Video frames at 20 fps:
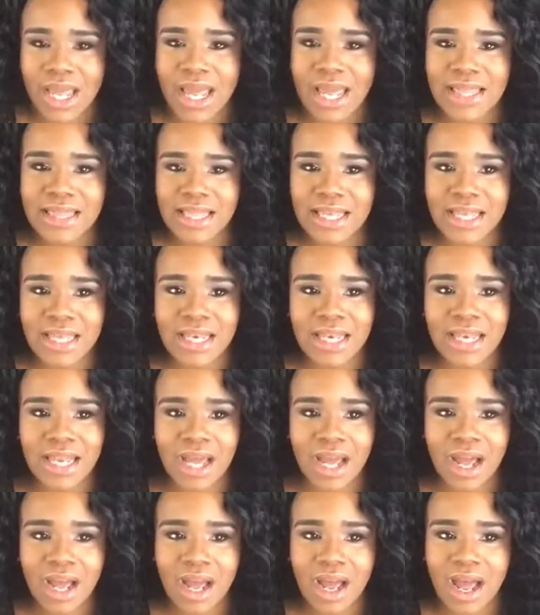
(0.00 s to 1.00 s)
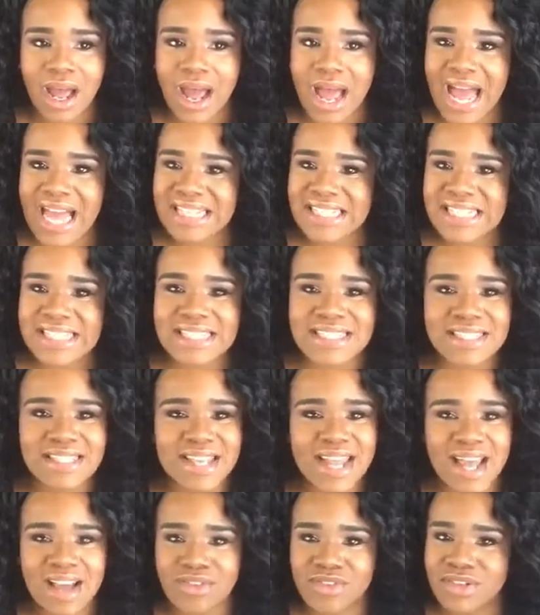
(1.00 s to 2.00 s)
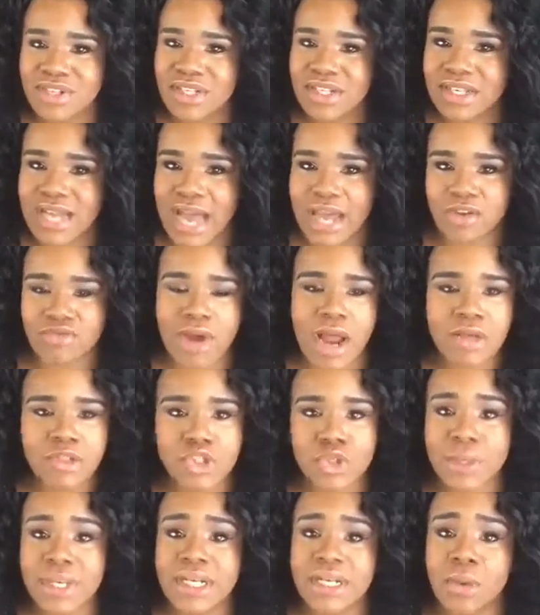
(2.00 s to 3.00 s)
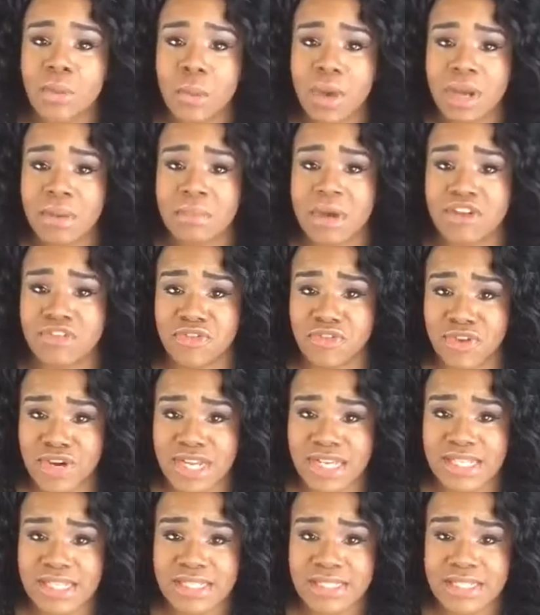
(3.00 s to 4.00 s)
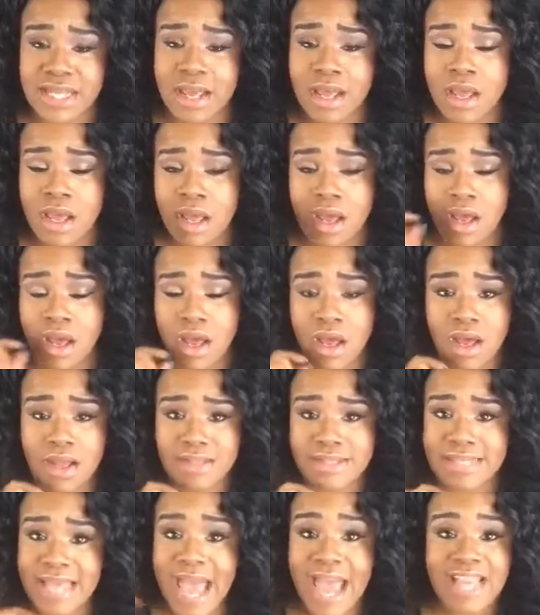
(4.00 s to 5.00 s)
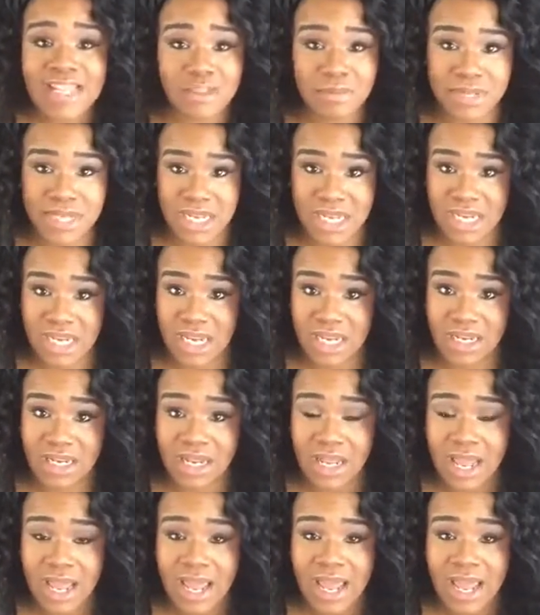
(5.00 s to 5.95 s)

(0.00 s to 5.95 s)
And then I just never got around to it. And then one of my friends tagged me in it.